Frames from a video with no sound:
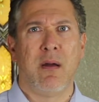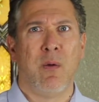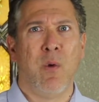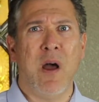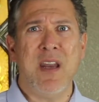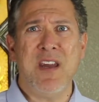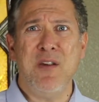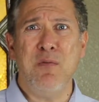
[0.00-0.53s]

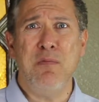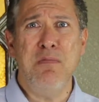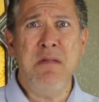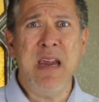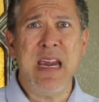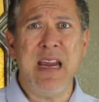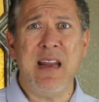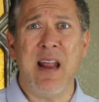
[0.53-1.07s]
What do you
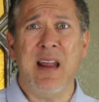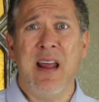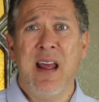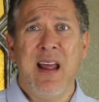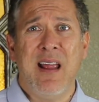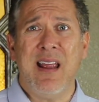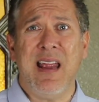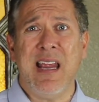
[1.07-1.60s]
mean that
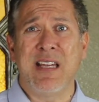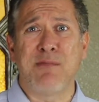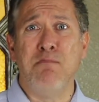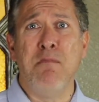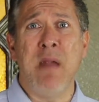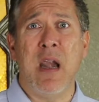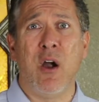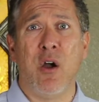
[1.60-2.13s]
his
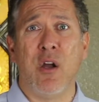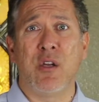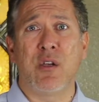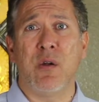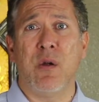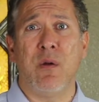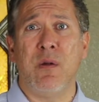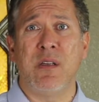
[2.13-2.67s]
marriage
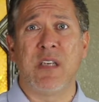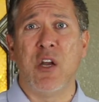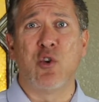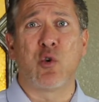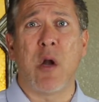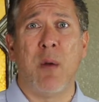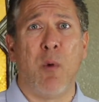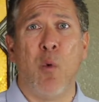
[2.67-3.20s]
is in
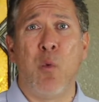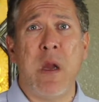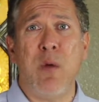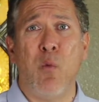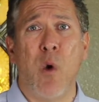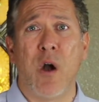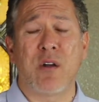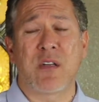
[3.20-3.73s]
trouble? We
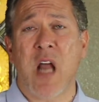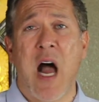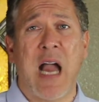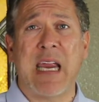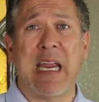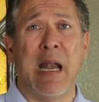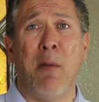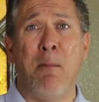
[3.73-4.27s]
weren't
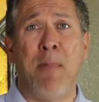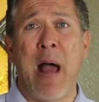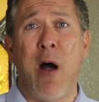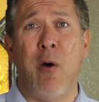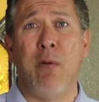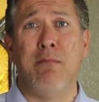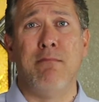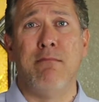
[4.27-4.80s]
talking
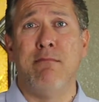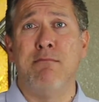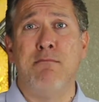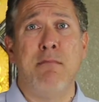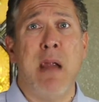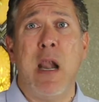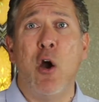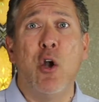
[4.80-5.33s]
about
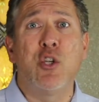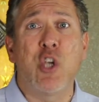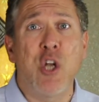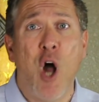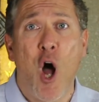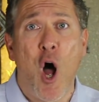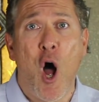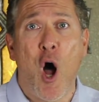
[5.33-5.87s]
marriage at
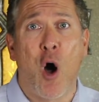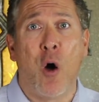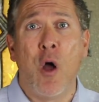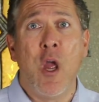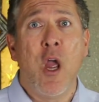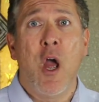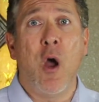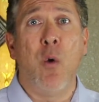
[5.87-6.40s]

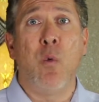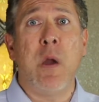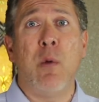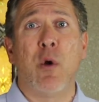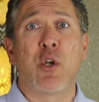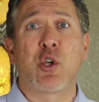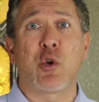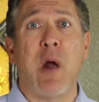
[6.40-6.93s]
all. Uh, we
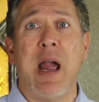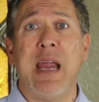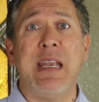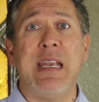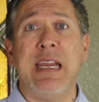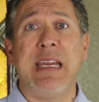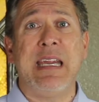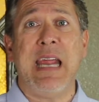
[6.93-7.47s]
were trying
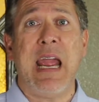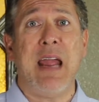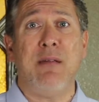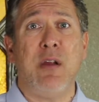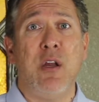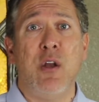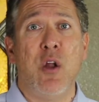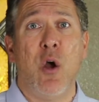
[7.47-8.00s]
to
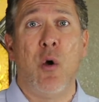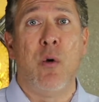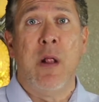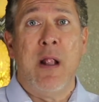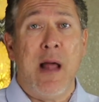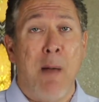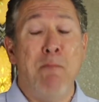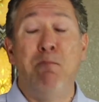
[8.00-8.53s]
get, you know,
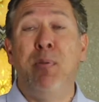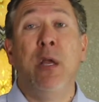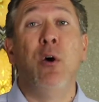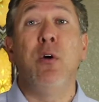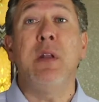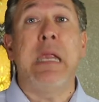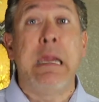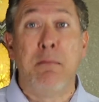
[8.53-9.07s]
a
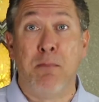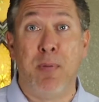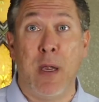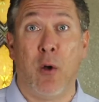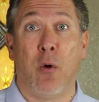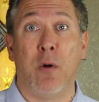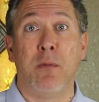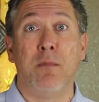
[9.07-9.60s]
building
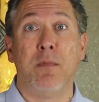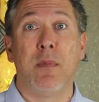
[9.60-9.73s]
built.